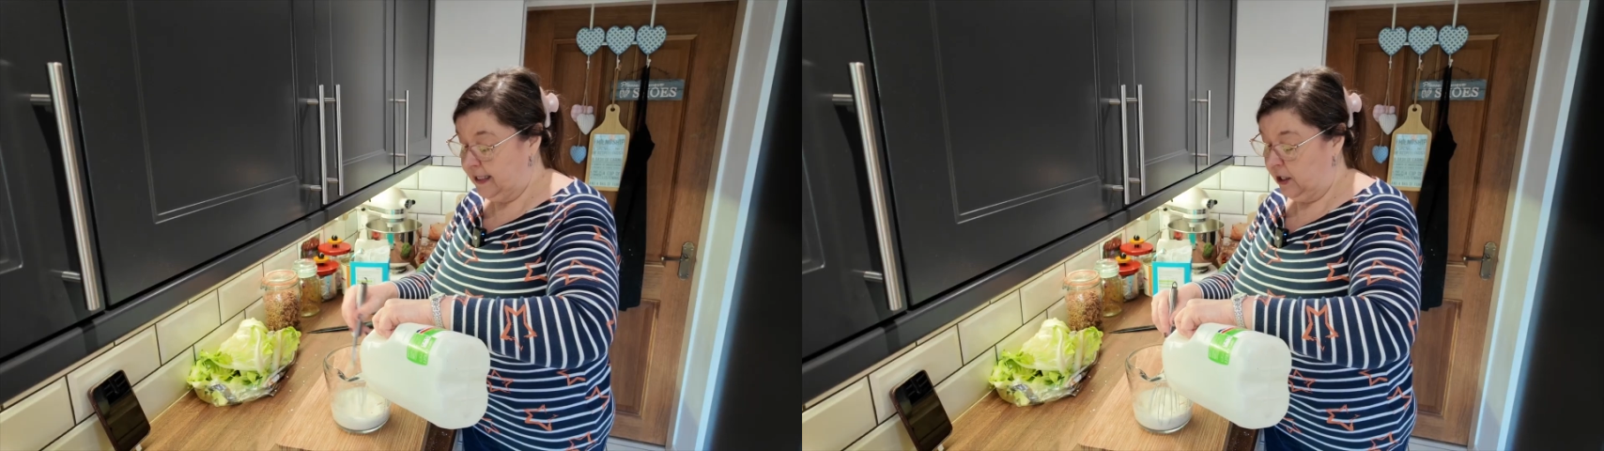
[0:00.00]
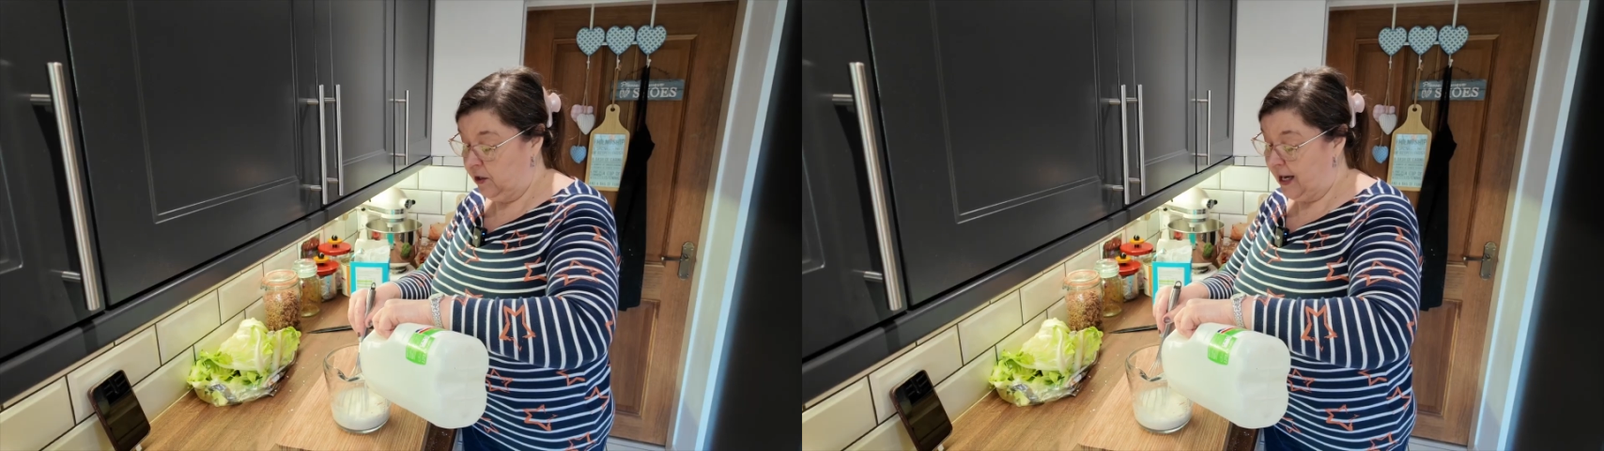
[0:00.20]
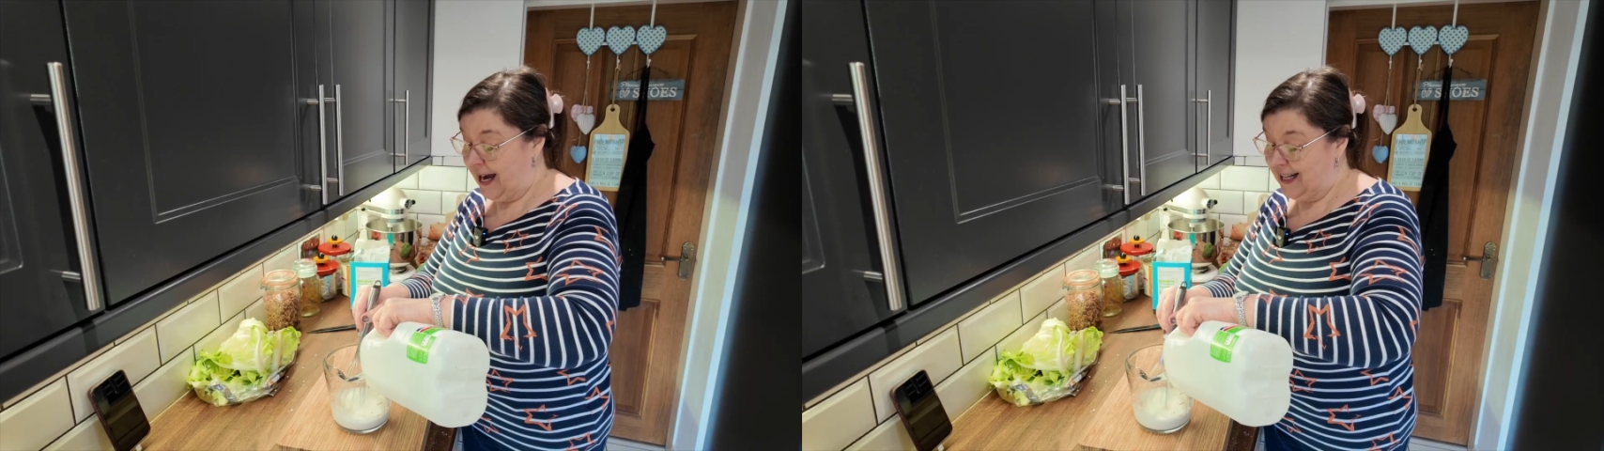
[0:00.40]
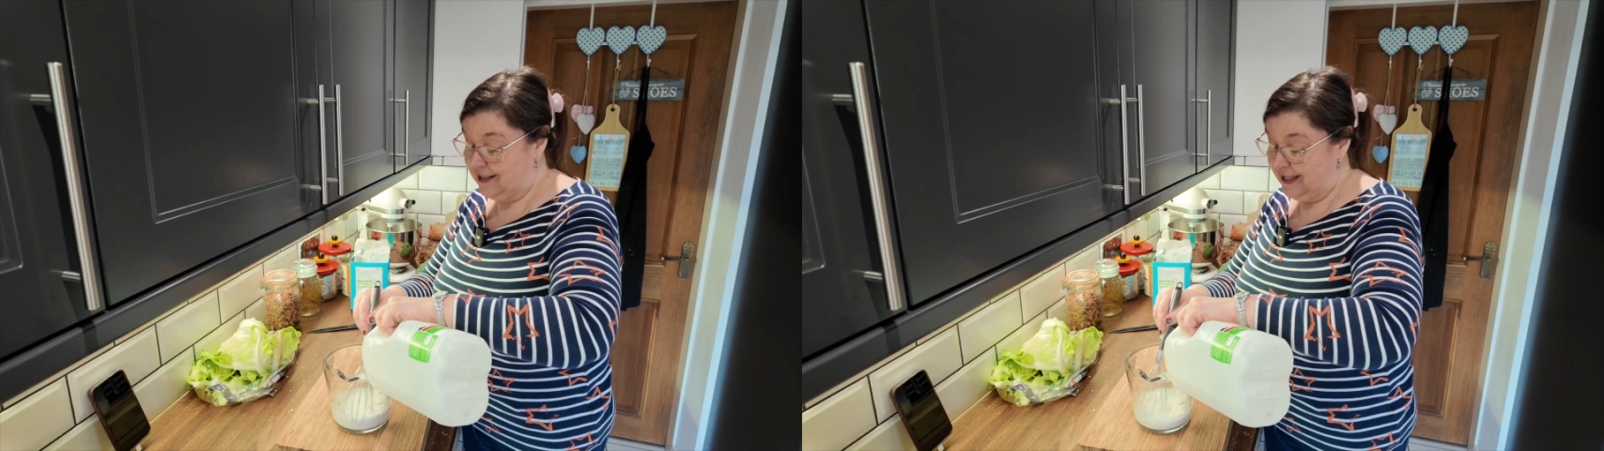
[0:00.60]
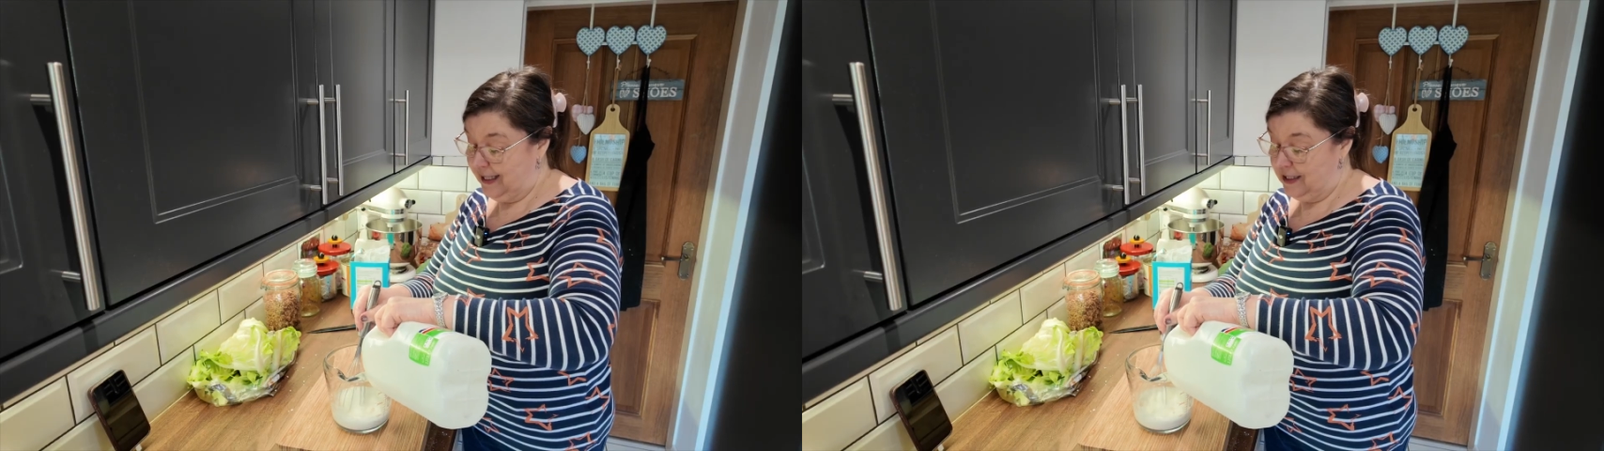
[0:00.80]
You can add
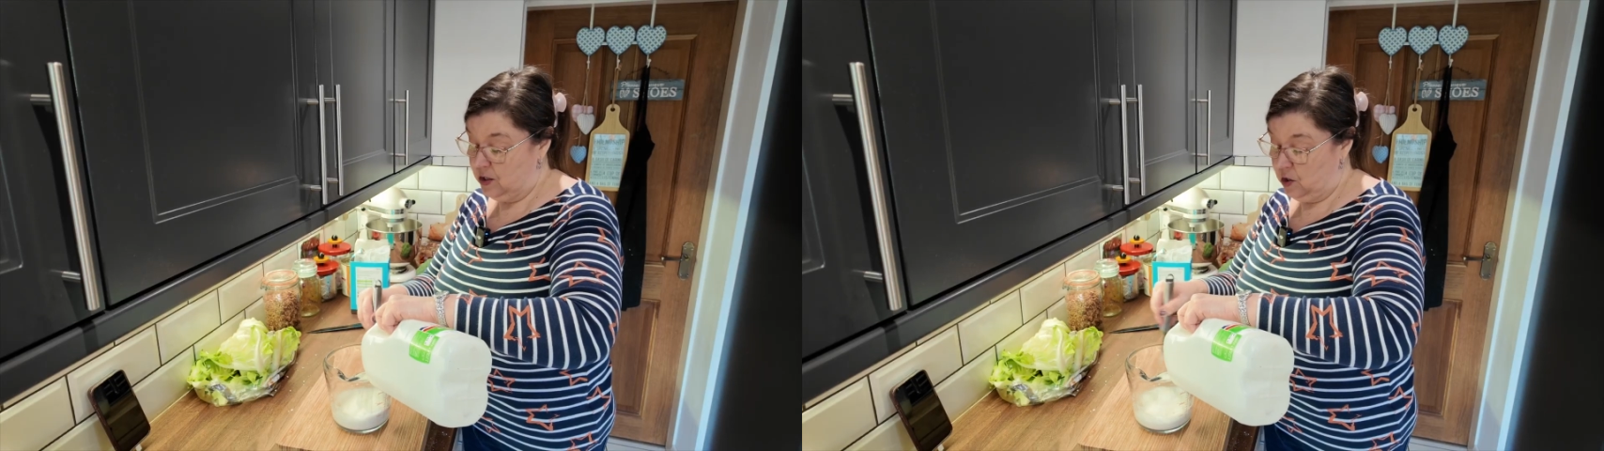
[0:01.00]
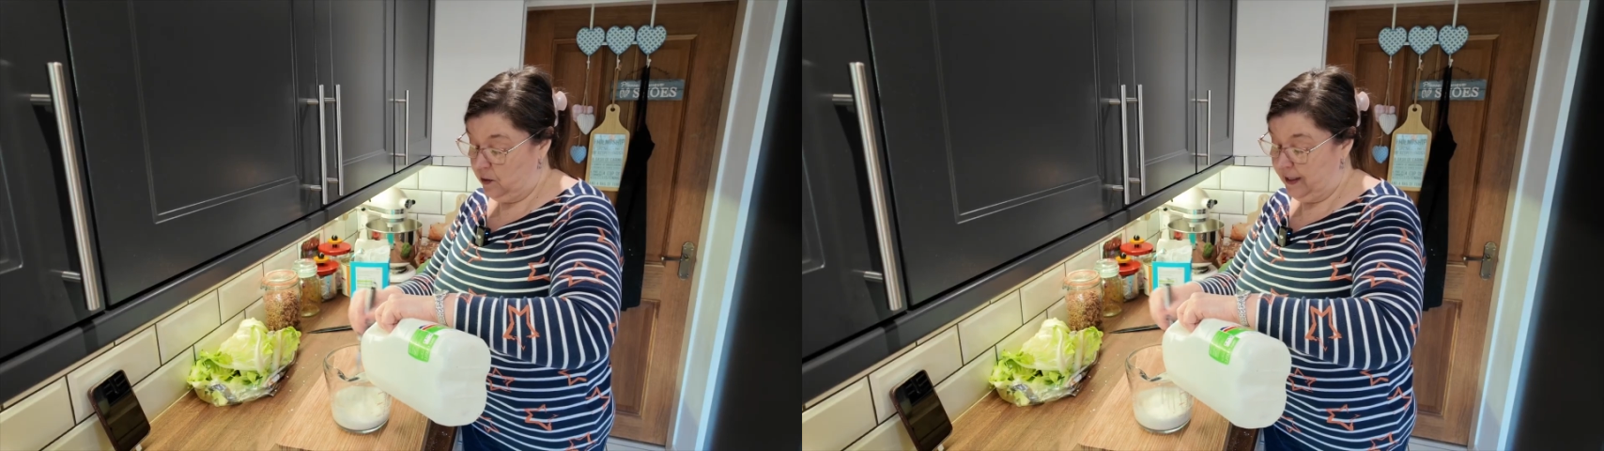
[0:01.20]
things to